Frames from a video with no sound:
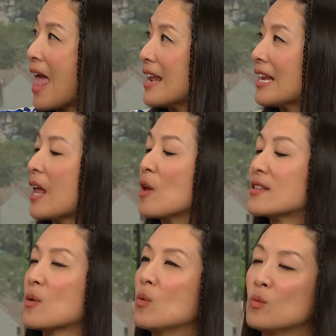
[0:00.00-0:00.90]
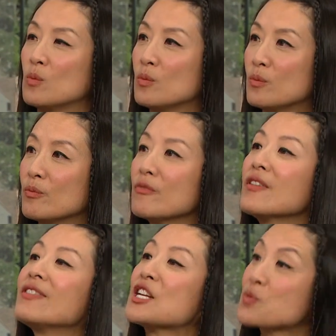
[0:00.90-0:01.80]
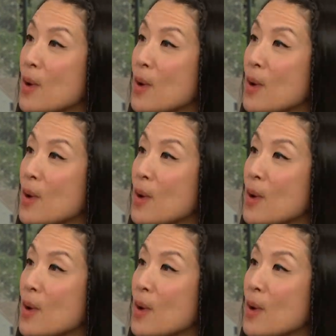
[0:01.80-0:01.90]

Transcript: and it... Because the museum's new, right?